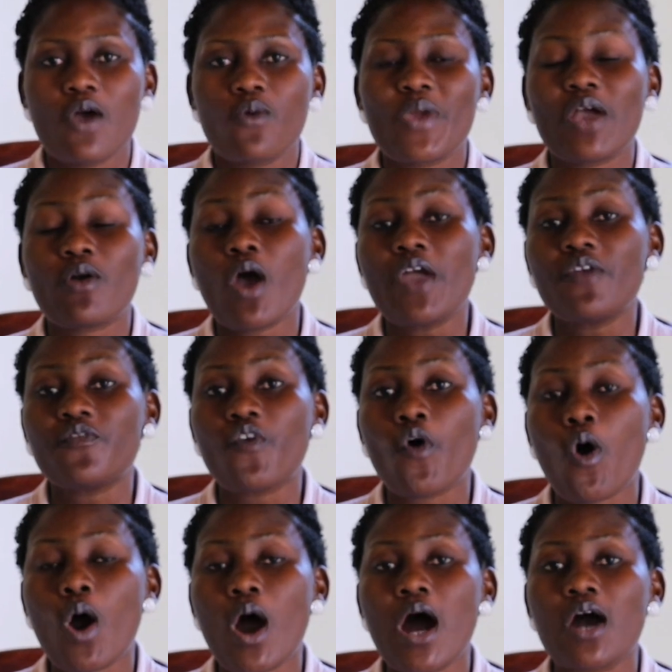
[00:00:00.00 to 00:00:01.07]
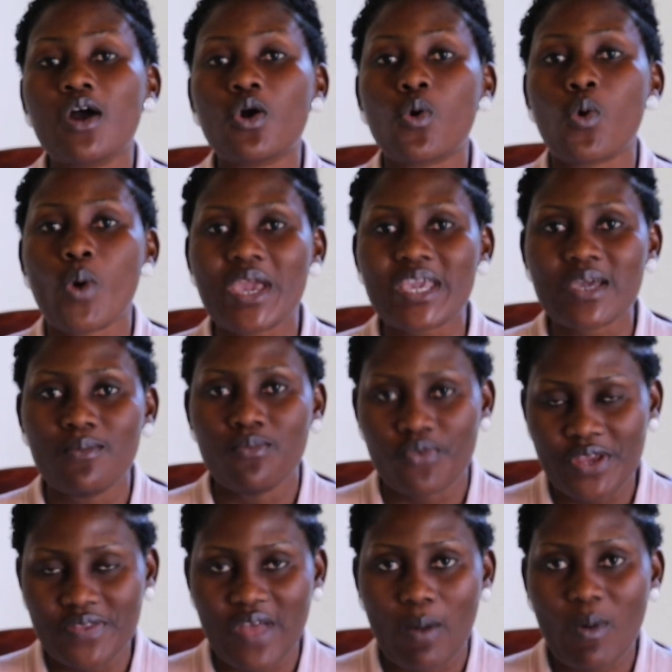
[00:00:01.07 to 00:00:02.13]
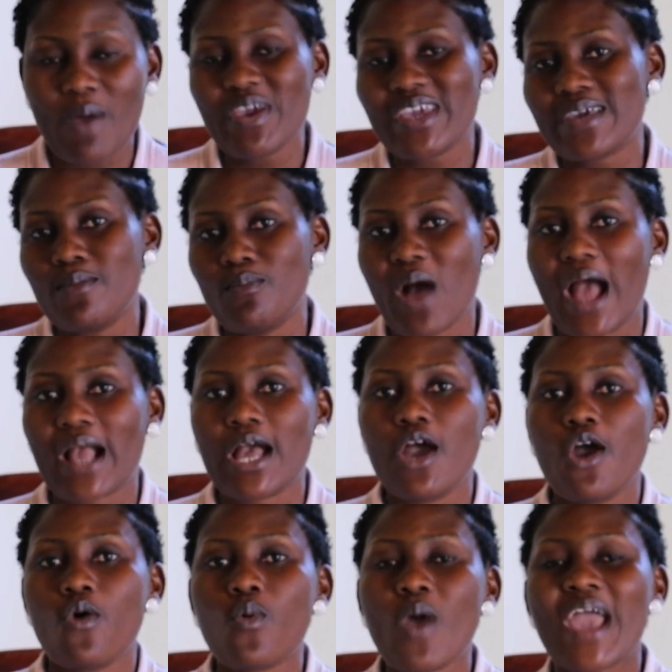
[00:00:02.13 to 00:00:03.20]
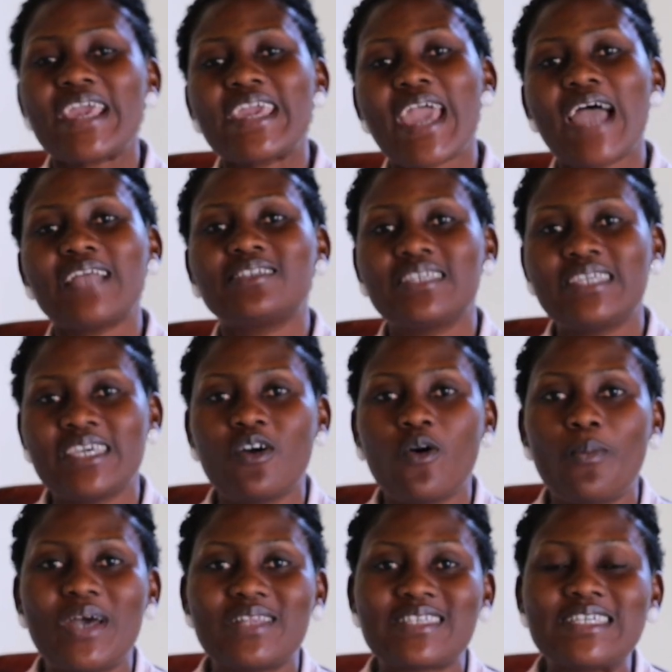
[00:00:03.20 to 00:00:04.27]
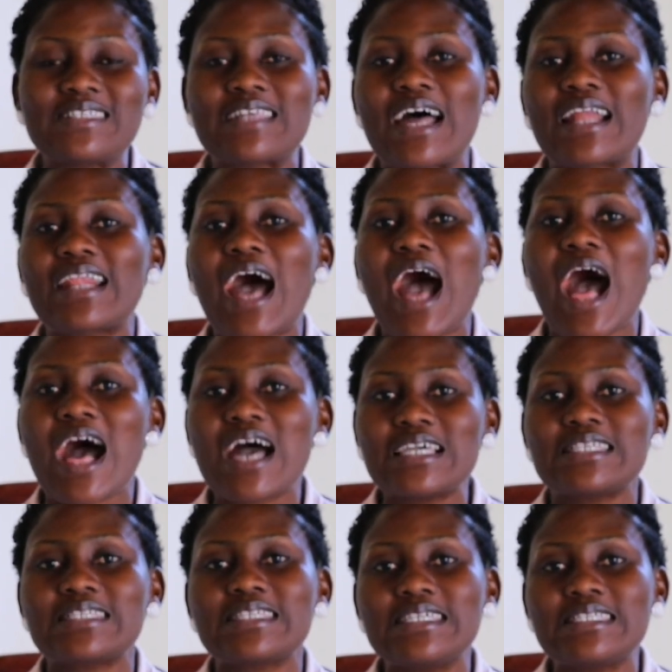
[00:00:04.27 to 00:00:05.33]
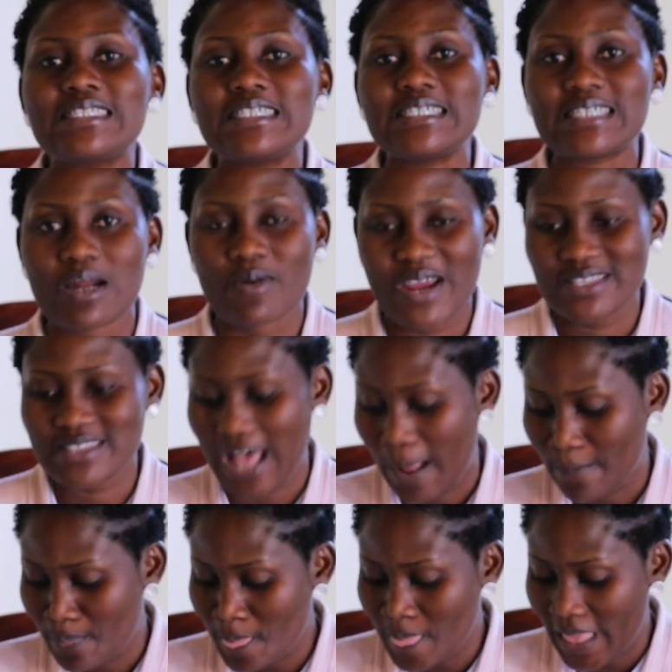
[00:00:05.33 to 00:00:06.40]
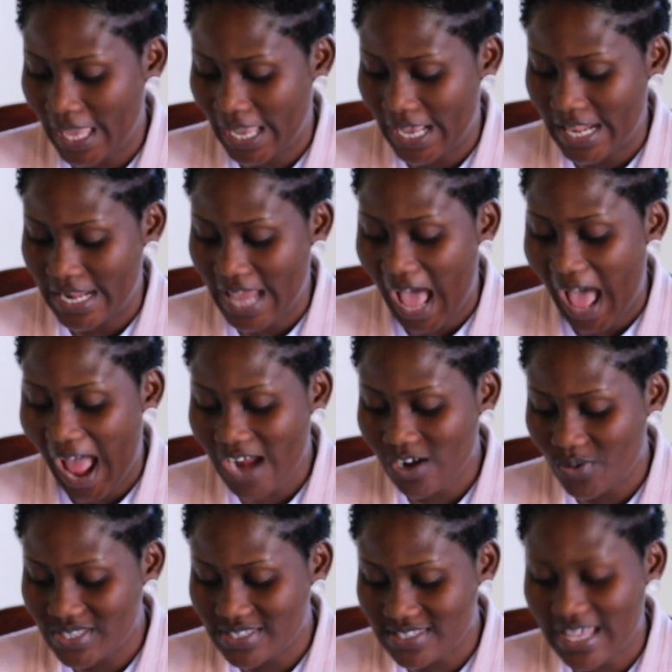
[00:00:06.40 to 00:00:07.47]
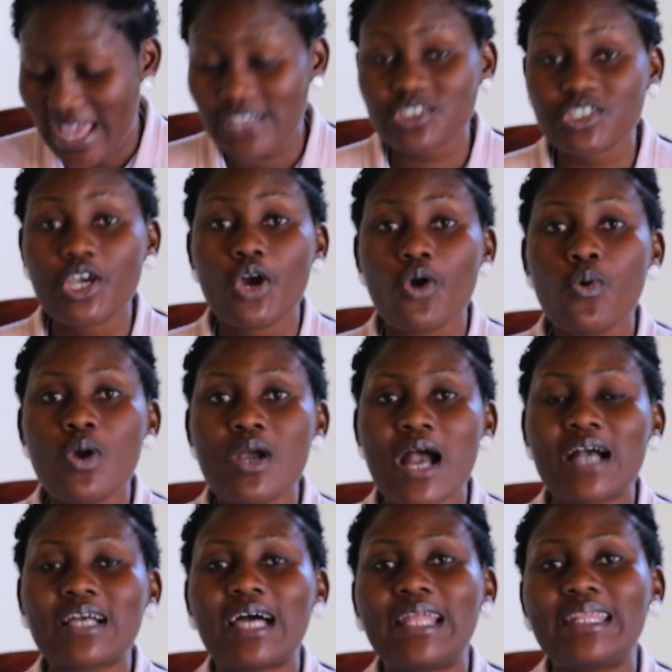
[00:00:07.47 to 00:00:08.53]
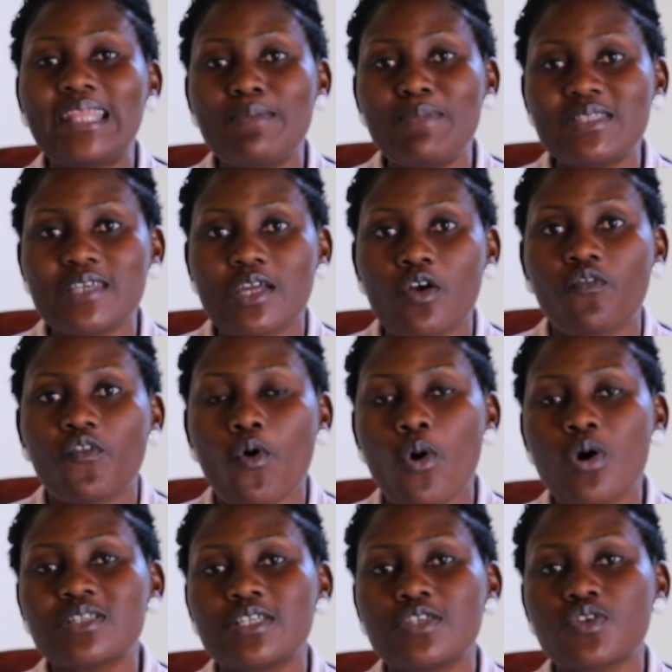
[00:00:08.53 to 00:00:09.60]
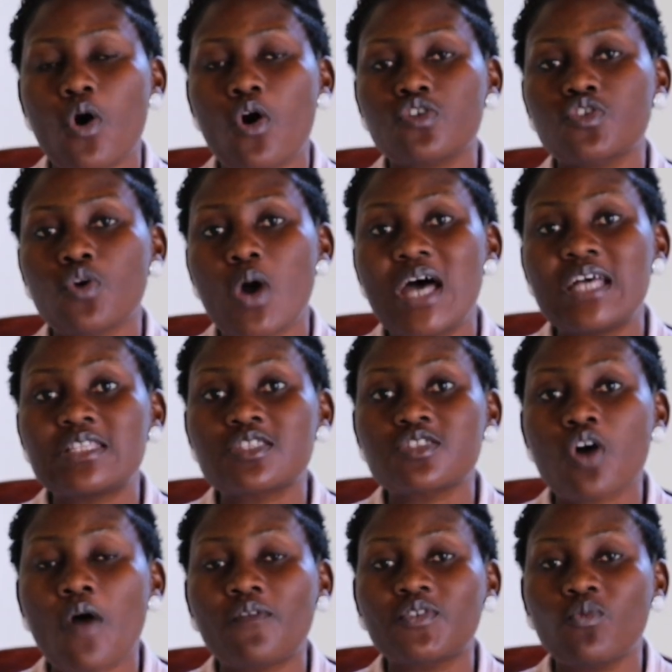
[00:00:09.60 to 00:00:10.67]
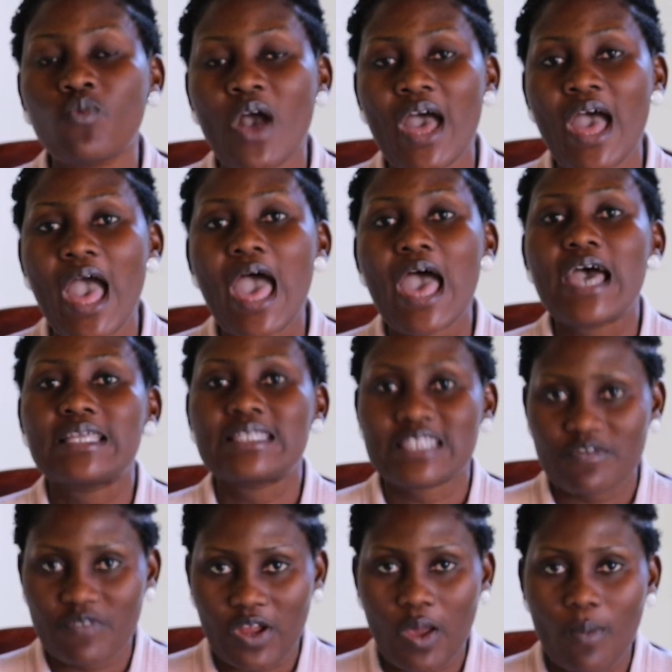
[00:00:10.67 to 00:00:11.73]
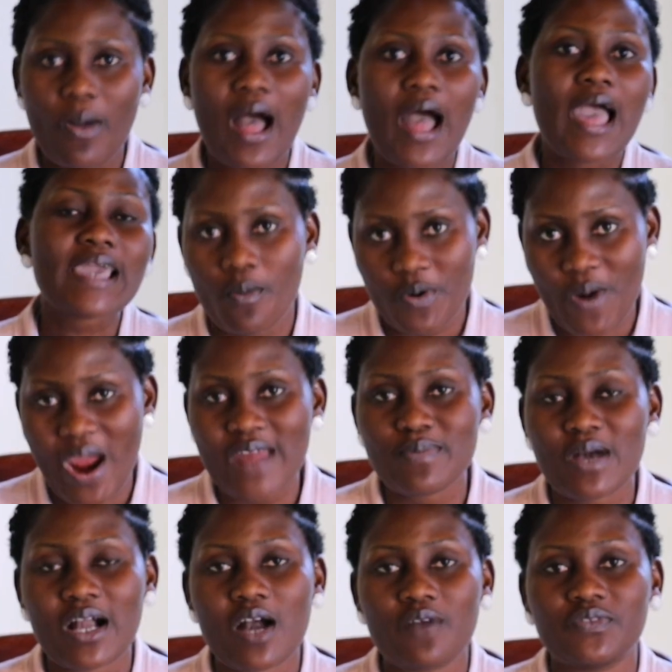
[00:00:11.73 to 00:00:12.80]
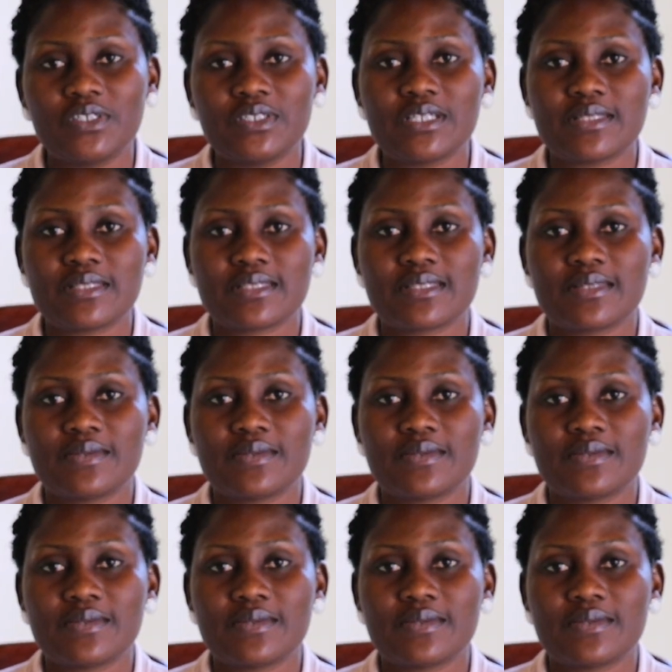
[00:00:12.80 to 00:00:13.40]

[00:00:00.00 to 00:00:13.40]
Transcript: We are going for a quick breather. When we come back, we'll engage Gilbert. He's an ICT director in Agric Ukanga Limited. Of course, he's also a software developer. I'll be right back after this.